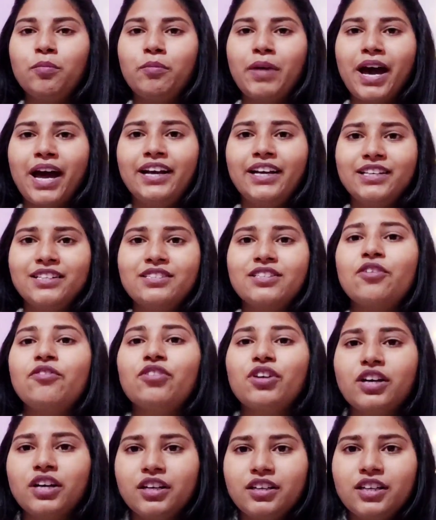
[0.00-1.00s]
man
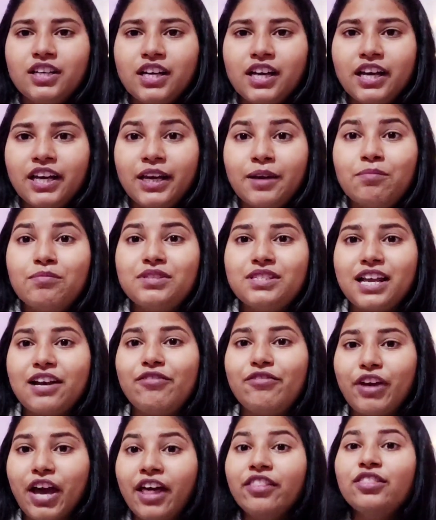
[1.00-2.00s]
discovered
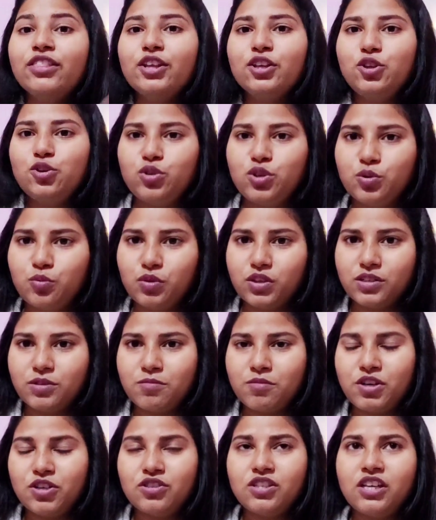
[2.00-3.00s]
himself and the universe,
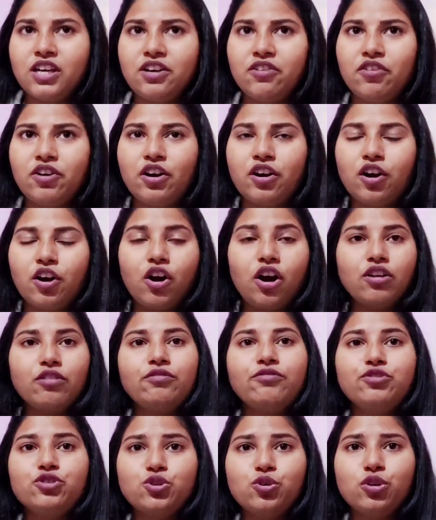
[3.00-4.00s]
because there were a lot
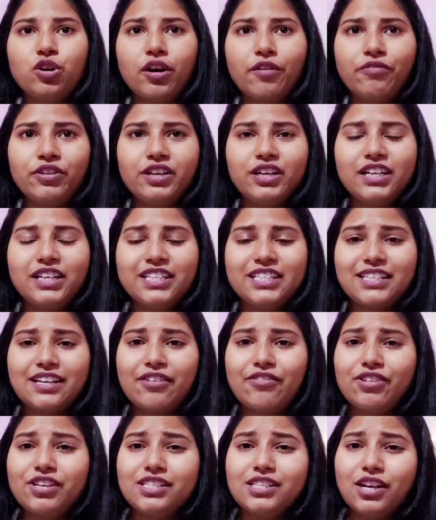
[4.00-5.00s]
of geographical
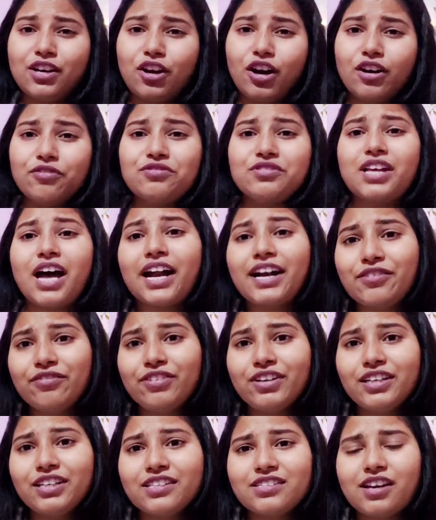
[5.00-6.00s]
discoveries, a lot of
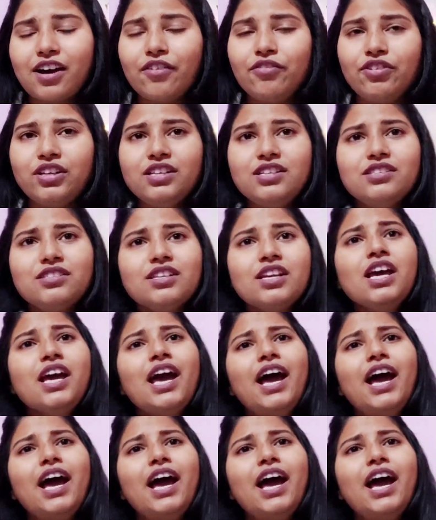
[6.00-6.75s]
scientific discoveries,